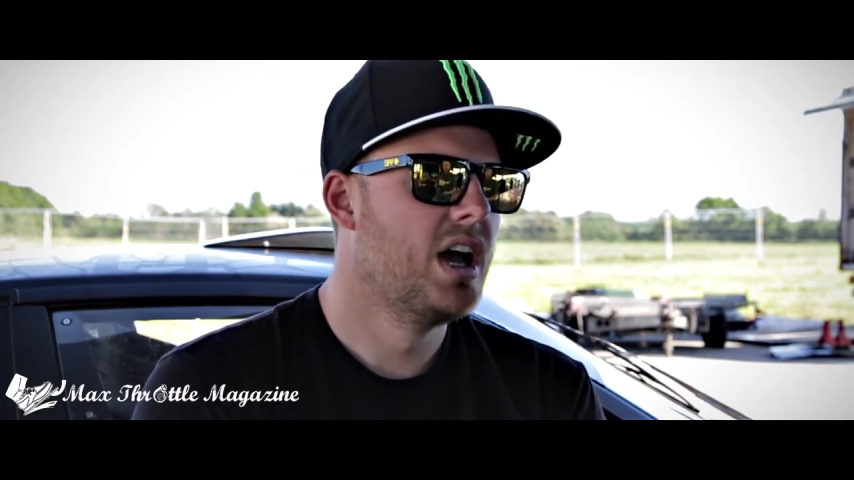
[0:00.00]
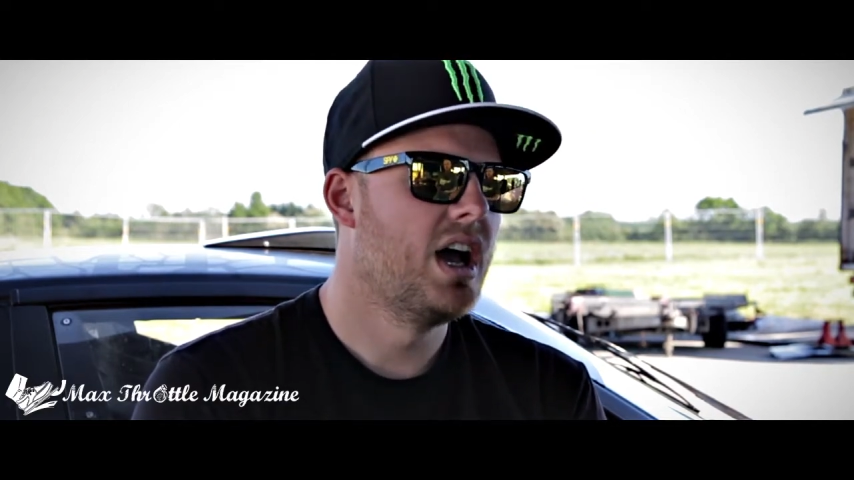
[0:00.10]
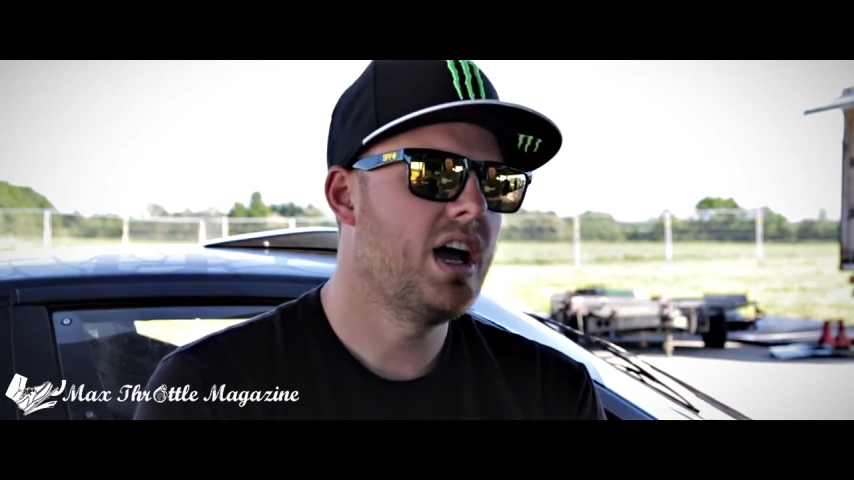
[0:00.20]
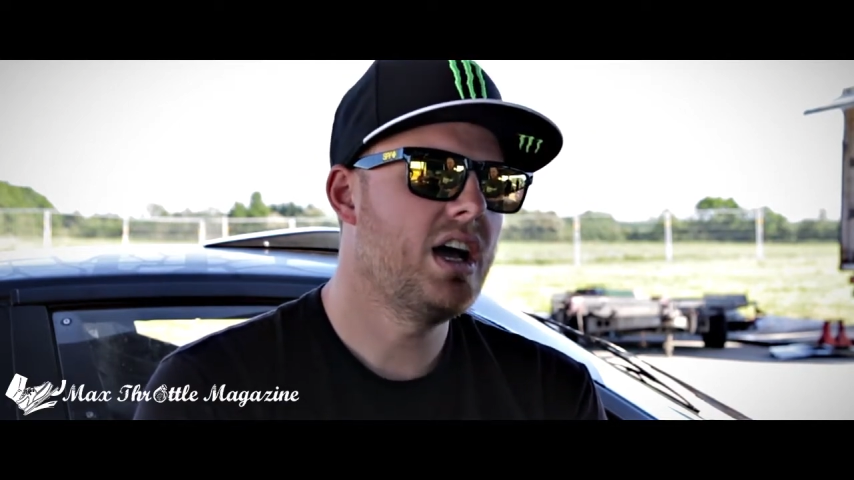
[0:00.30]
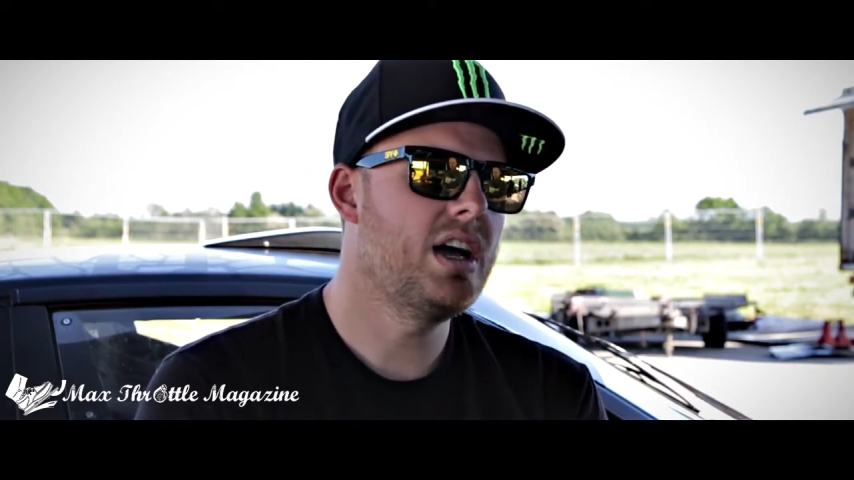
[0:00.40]

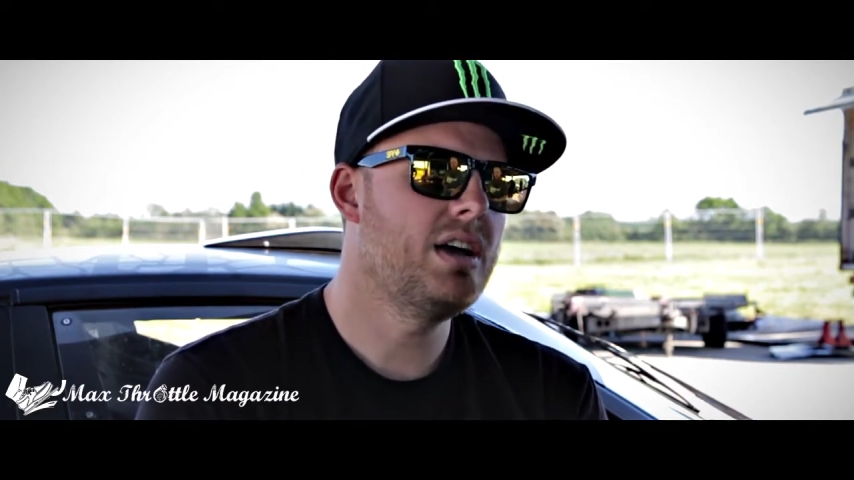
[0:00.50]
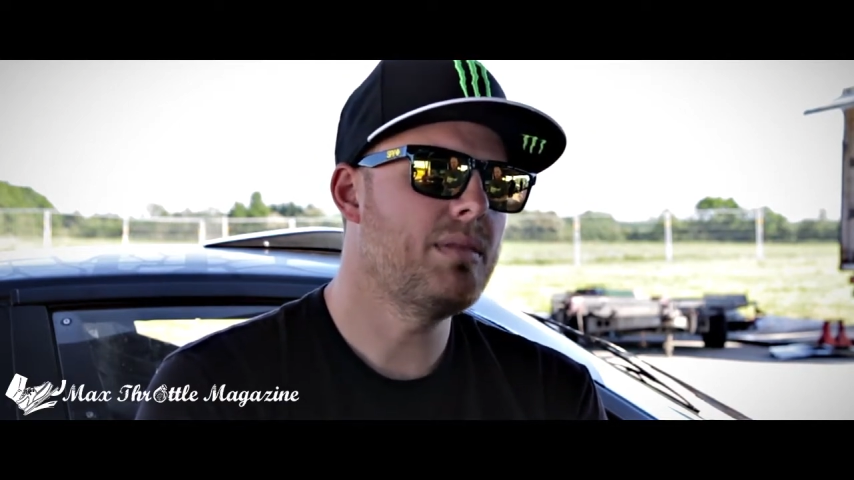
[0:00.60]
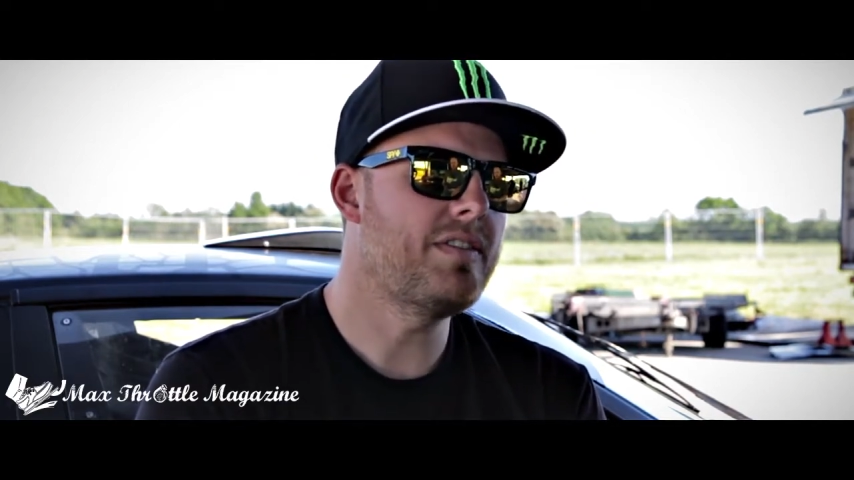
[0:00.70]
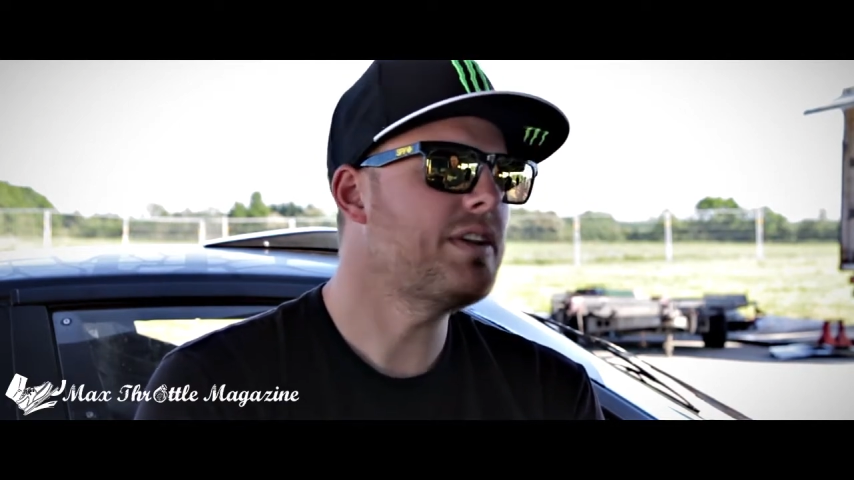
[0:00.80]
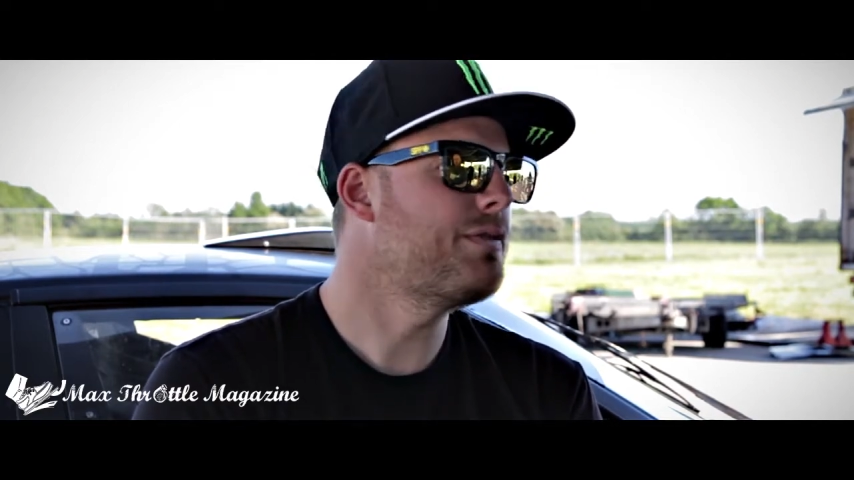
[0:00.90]

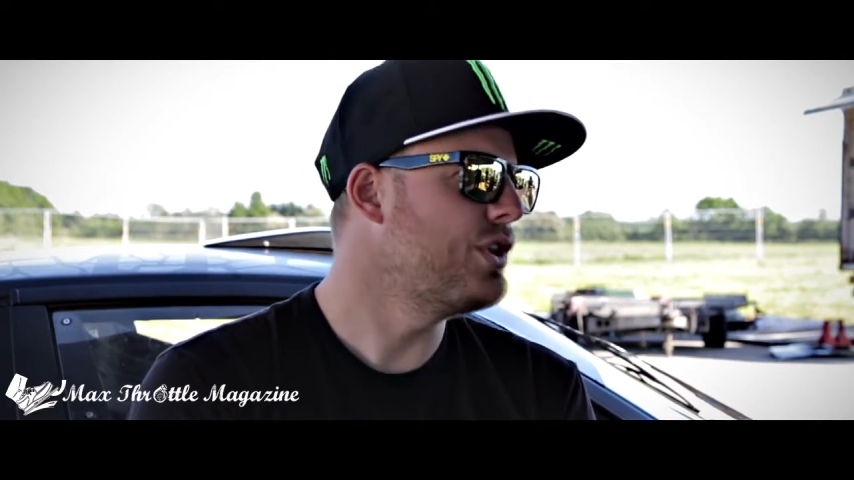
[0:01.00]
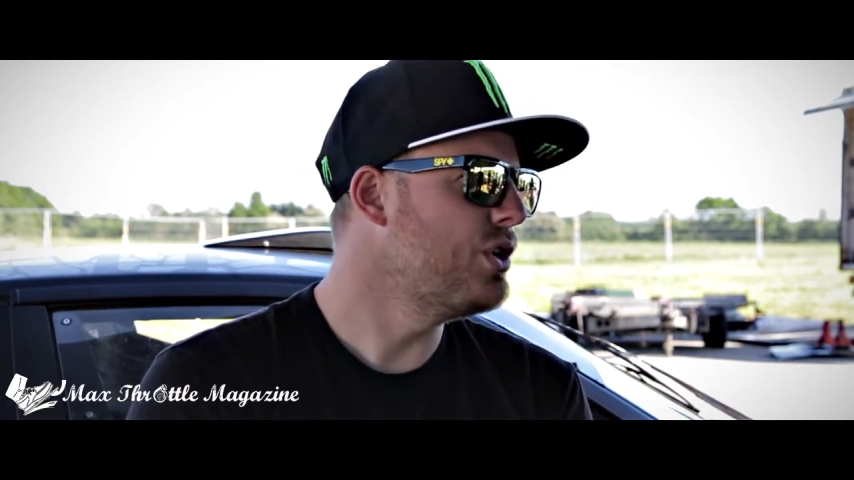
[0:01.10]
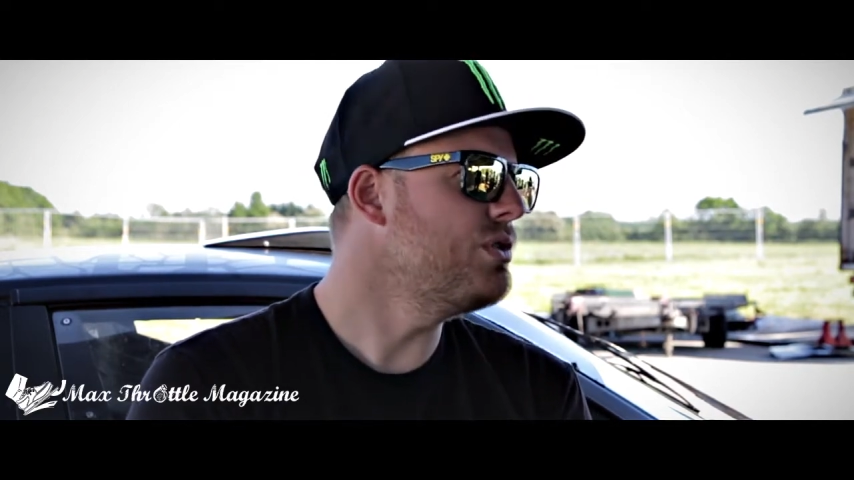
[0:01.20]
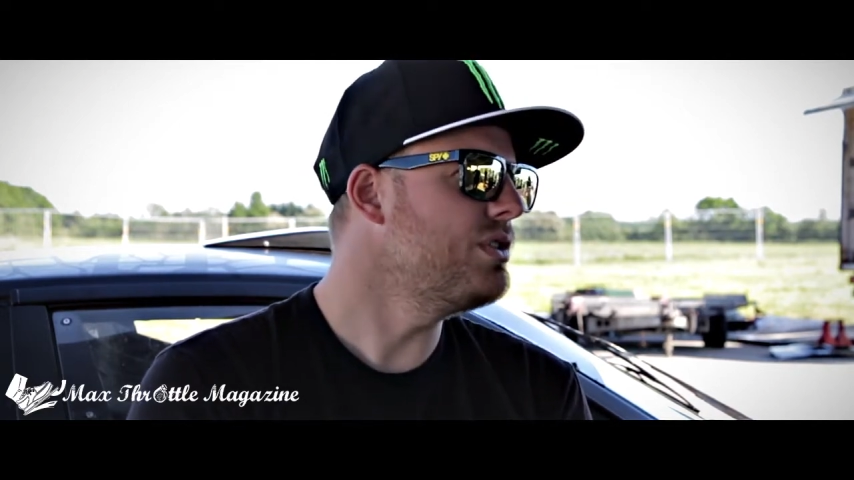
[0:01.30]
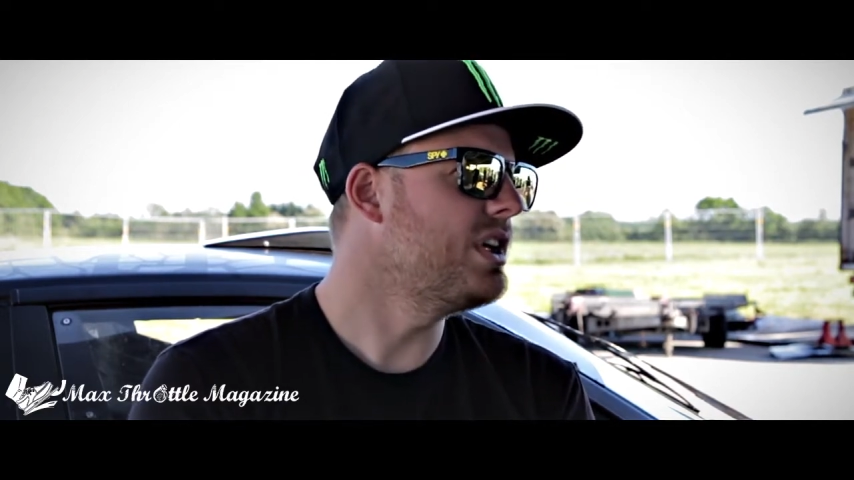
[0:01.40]
I've had a few.